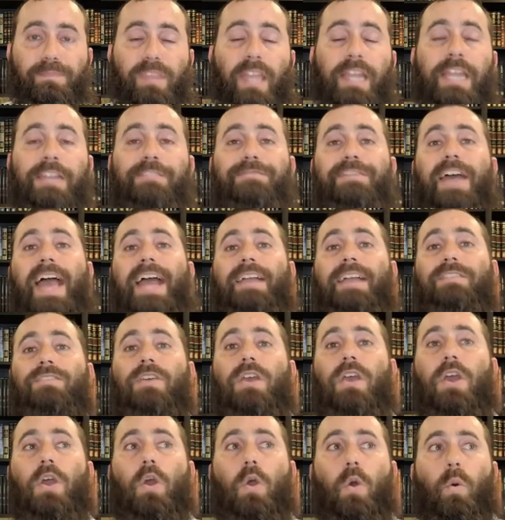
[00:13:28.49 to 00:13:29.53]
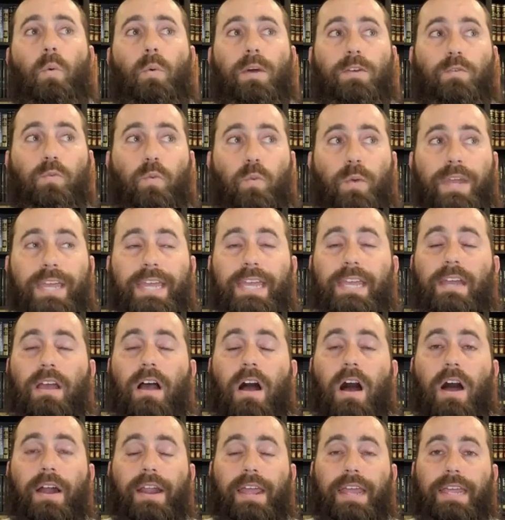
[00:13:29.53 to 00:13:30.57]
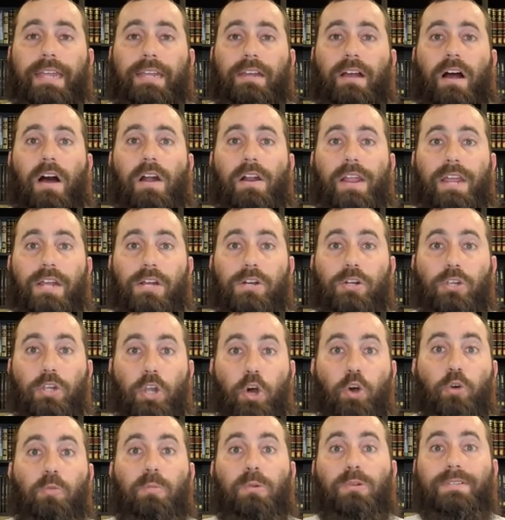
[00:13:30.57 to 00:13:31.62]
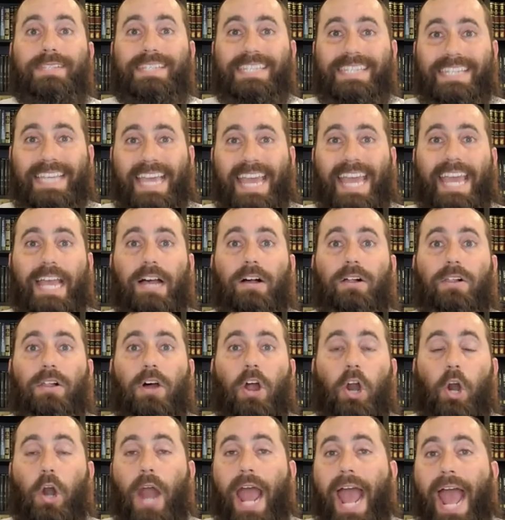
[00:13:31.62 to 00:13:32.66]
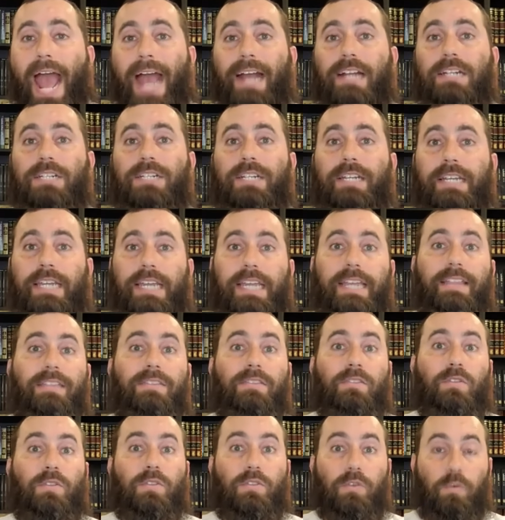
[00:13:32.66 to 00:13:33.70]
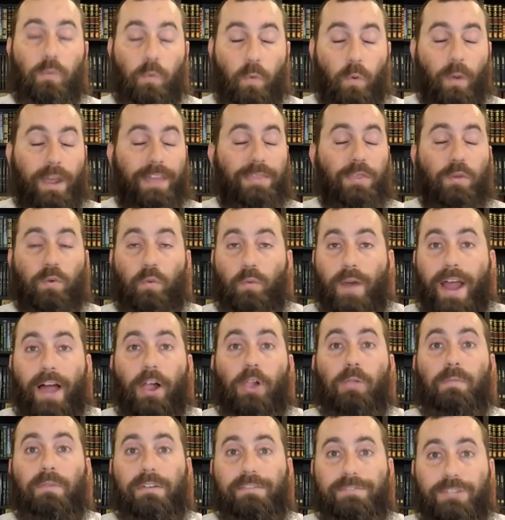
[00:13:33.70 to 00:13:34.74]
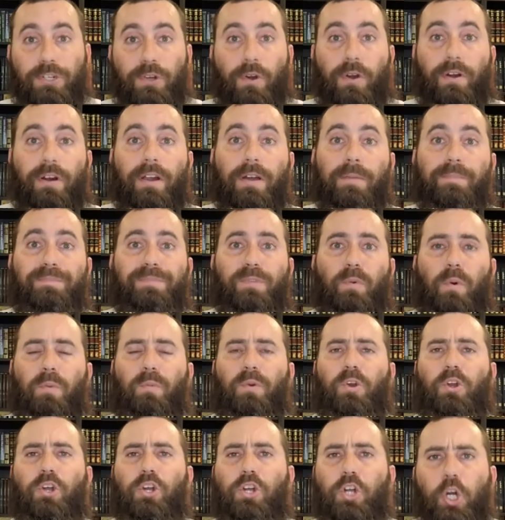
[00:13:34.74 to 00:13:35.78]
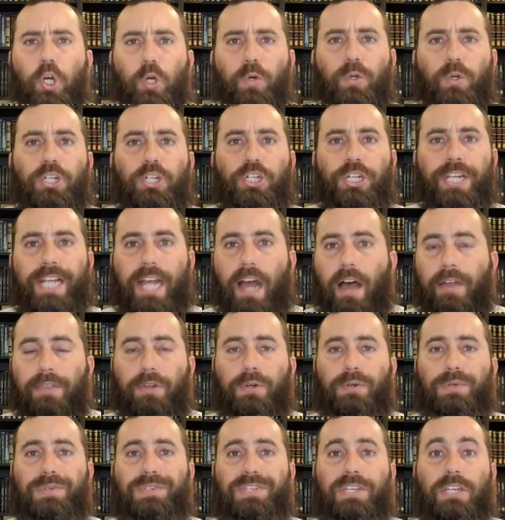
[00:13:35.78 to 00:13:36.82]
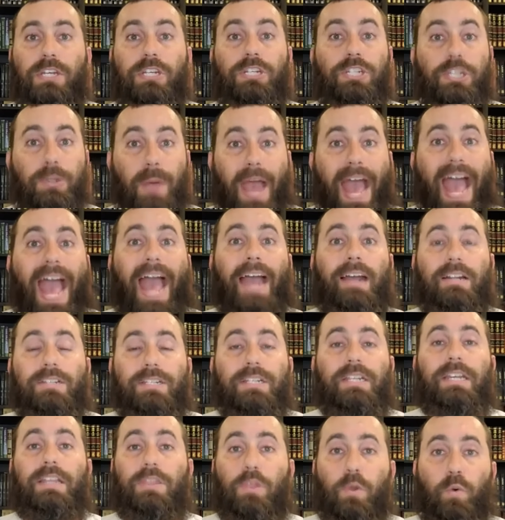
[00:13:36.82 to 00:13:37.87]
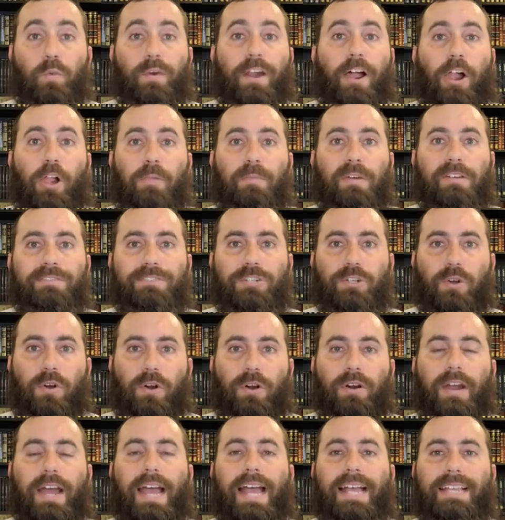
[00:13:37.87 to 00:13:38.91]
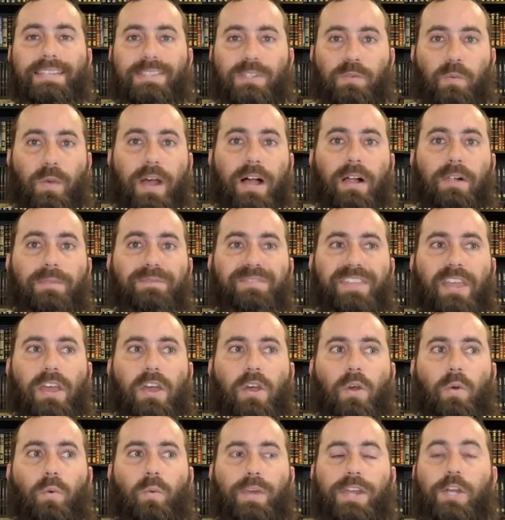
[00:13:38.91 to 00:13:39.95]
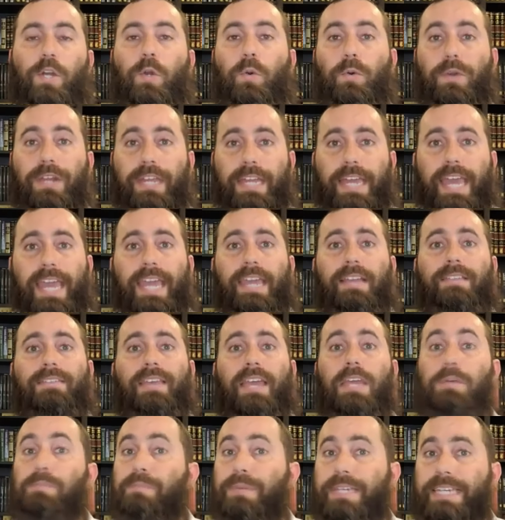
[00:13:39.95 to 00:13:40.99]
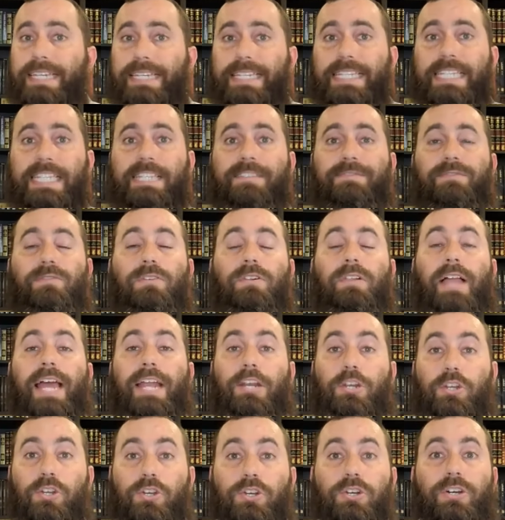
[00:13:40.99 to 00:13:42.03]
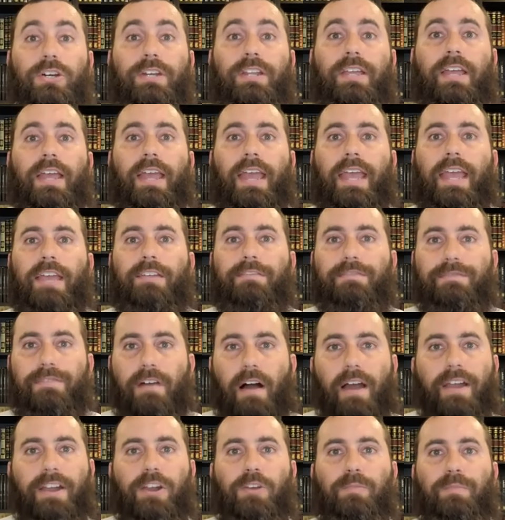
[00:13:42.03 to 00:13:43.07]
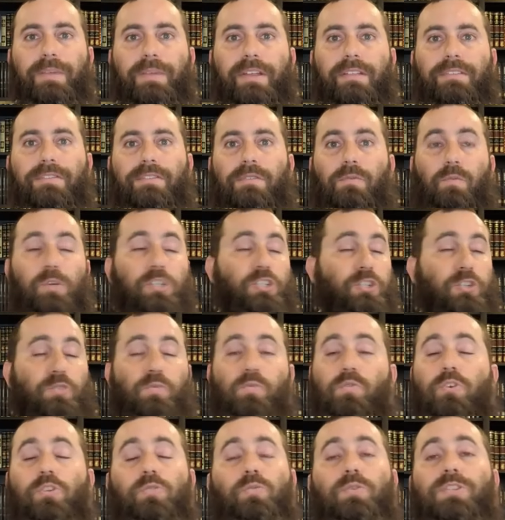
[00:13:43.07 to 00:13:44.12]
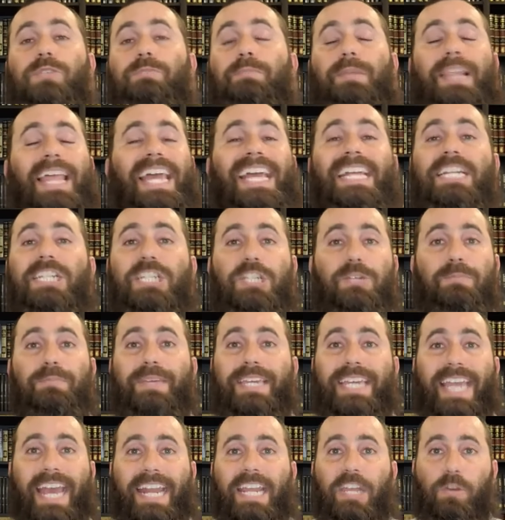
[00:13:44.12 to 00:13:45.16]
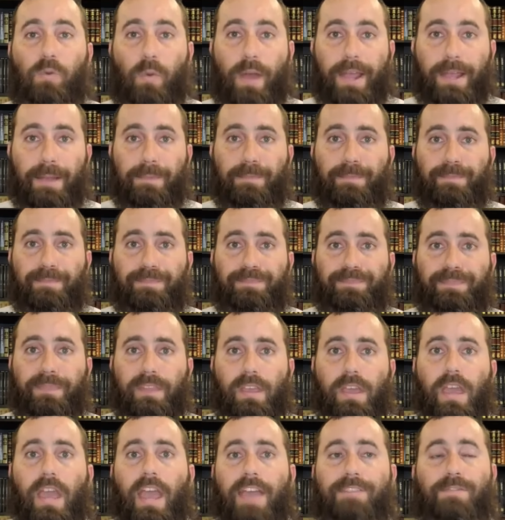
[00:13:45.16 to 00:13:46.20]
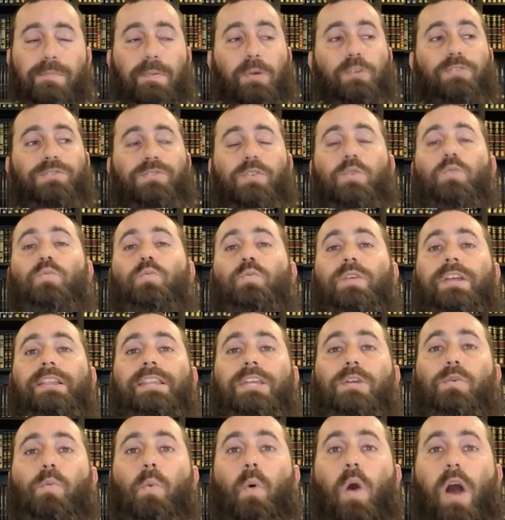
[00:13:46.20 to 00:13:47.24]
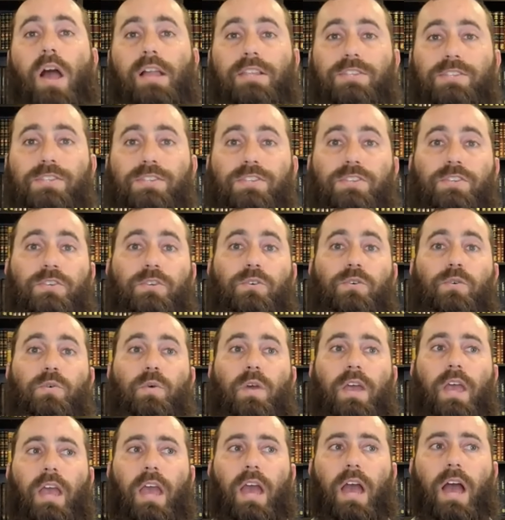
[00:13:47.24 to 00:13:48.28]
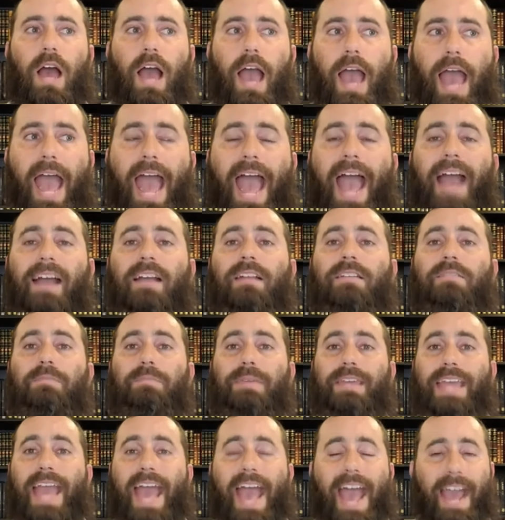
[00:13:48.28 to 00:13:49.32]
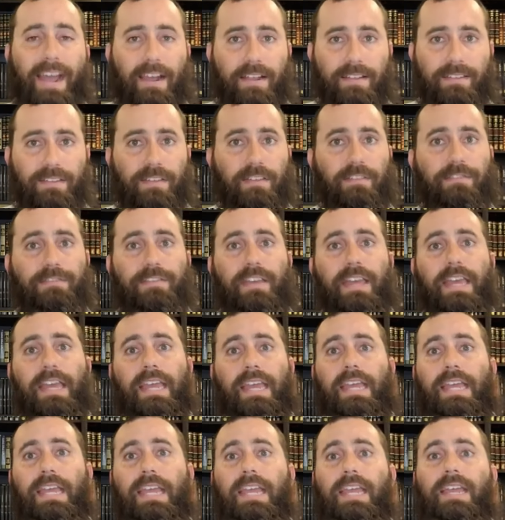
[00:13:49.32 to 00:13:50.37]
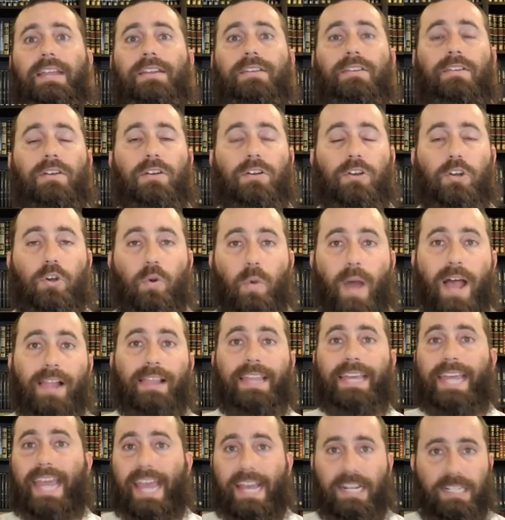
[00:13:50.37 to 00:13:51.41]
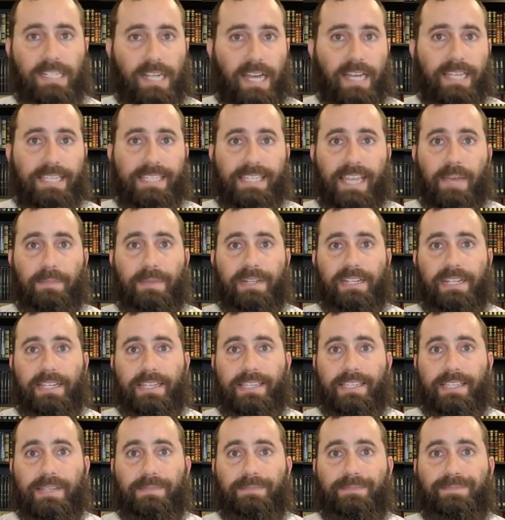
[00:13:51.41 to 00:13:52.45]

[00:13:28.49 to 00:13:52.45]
In fact, when we on a on a global scale are acting in the in the realm of Torah, when we're encouraging others to act in the realm of Torah as well, we create a peaceful and good environment which the world was planned to be anyway. If a person really wants to uh, act be active in quelling anti-Semitism,